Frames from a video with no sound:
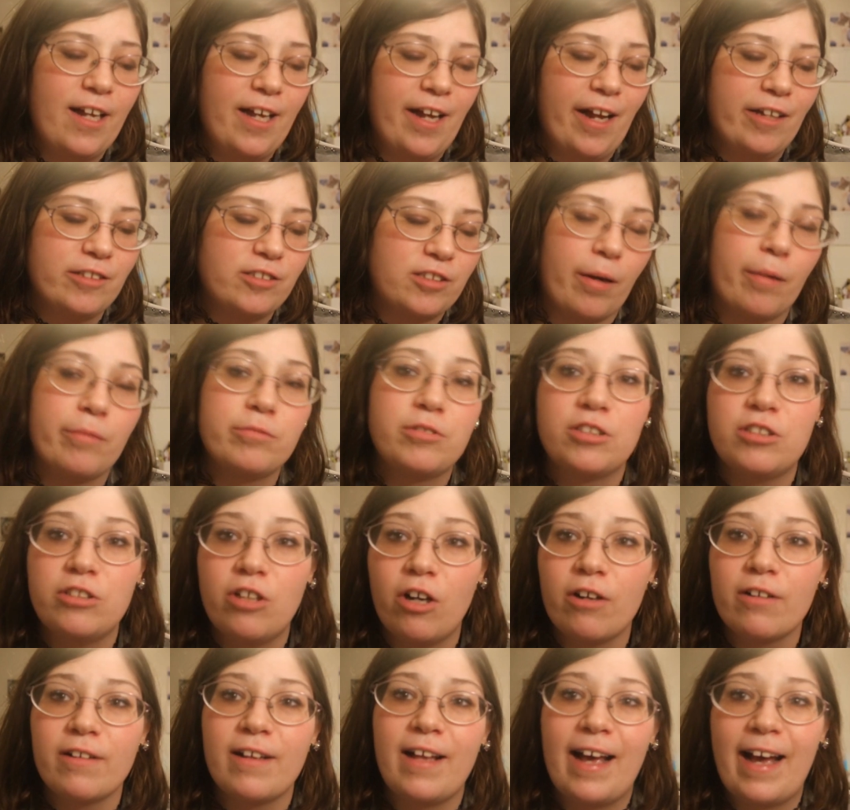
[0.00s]
And so I'm
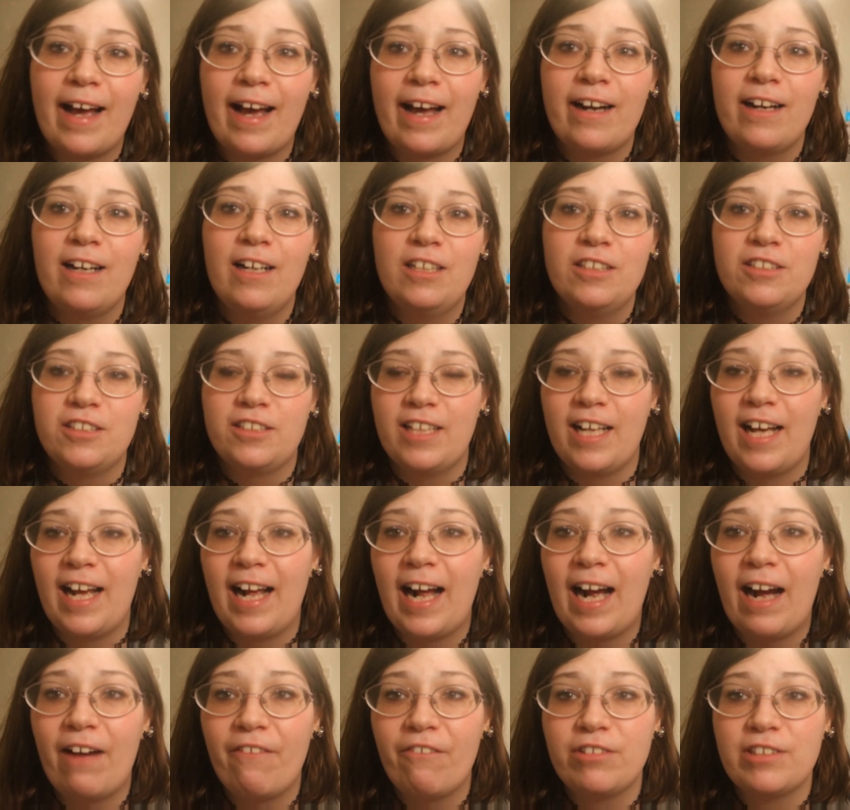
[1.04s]
so glad to
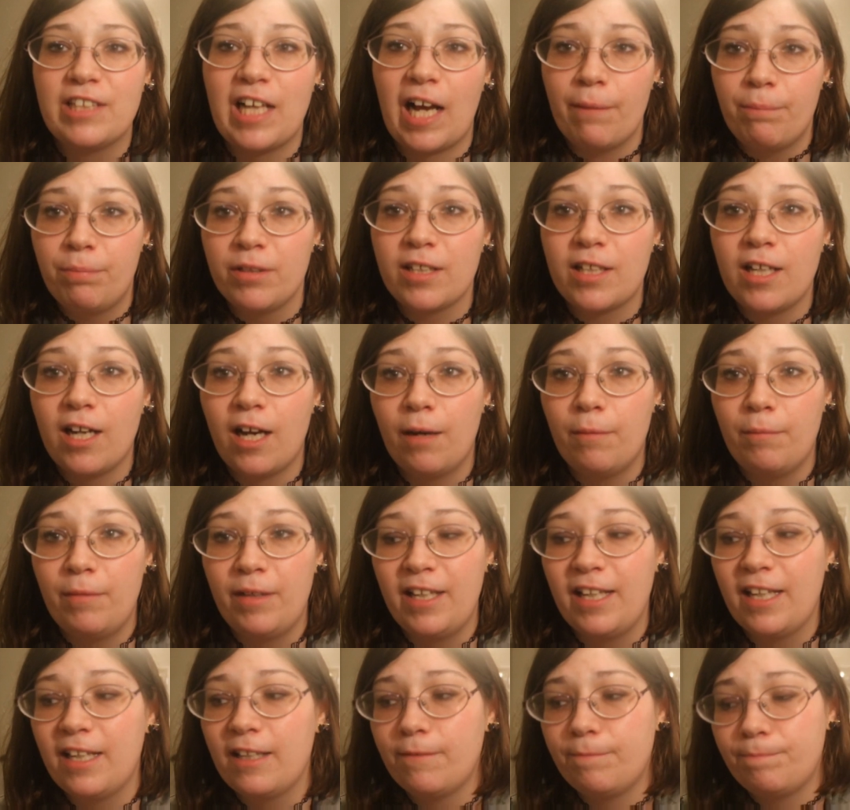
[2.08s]
have this
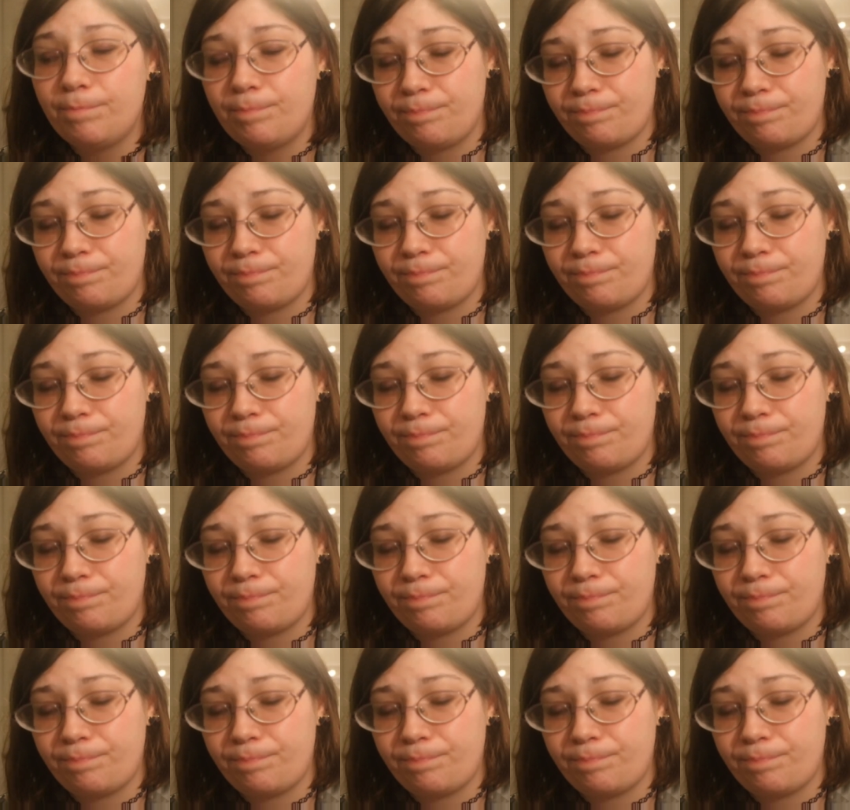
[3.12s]
up-and-coming